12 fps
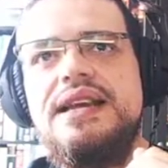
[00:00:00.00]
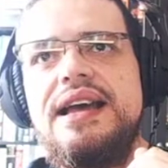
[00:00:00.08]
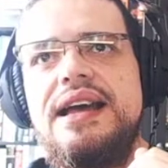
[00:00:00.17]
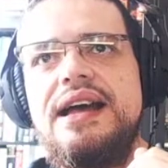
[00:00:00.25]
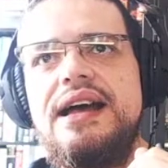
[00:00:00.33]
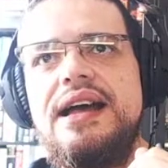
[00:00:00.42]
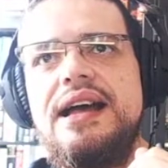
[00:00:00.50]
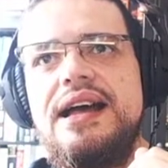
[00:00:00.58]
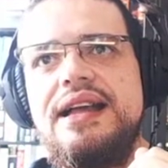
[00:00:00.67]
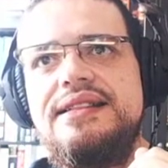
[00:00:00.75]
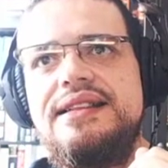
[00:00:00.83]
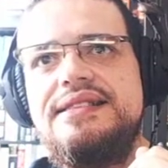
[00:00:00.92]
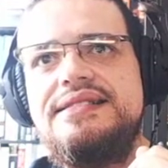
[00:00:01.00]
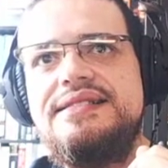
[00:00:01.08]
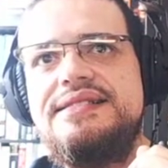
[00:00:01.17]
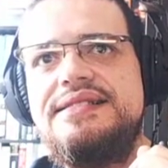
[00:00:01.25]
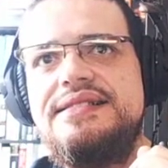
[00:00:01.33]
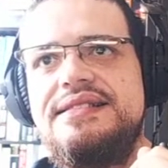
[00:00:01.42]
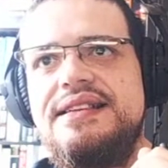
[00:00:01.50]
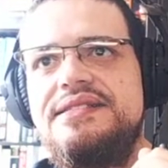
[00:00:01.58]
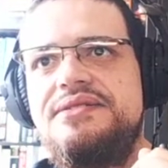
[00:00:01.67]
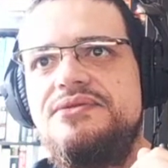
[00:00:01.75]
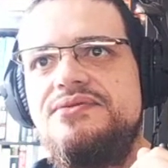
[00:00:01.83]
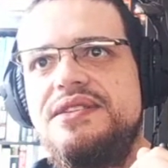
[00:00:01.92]
Yeah,
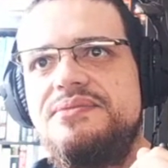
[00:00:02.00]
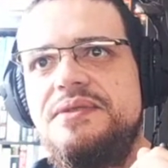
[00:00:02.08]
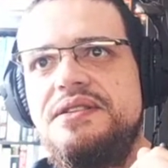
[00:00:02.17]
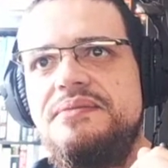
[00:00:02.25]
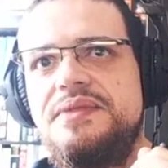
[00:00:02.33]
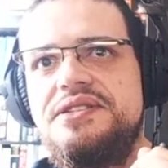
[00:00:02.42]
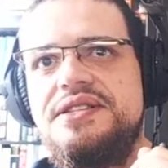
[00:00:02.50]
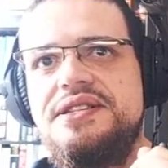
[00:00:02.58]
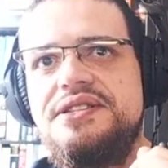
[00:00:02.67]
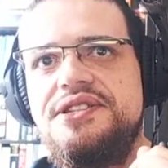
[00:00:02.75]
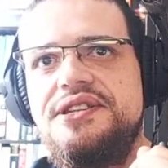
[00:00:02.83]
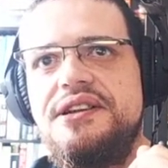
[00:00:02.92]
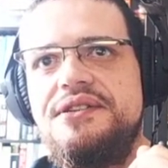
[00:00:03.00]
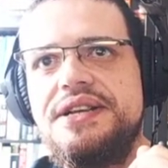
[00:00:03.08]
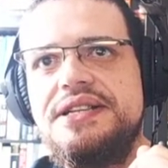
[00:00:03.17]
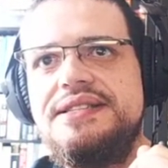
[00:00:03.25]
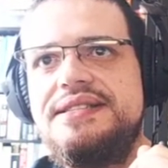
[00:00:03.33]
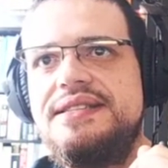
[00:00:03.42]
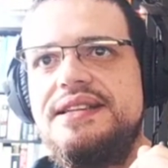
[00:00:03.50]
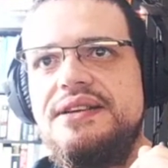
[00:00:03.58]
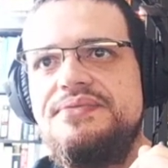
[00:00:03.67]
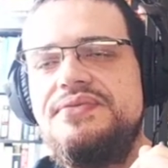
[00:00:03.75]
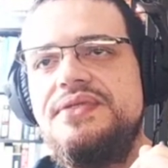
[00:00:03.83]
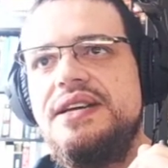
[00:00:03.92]
this was pretty much the generic
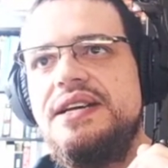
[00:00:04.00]
stuff.